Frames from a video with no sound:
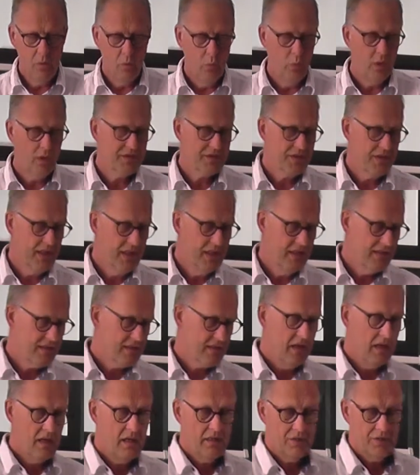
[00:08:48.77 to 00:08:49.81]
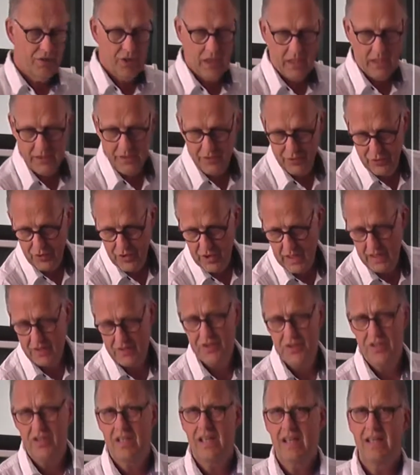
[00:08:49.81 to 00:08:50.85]
What is our challenge? Our
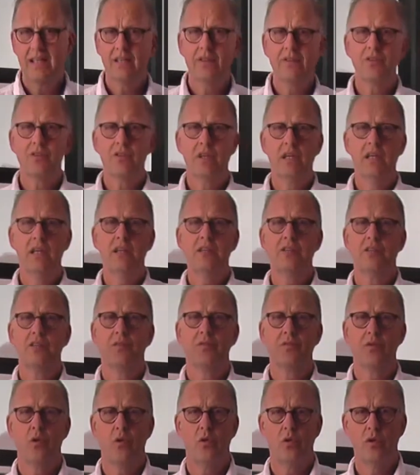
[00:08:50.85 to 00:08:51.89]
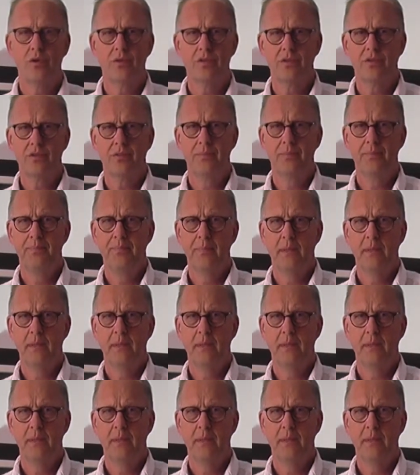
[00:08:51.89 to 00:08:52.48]
challenge is, of course,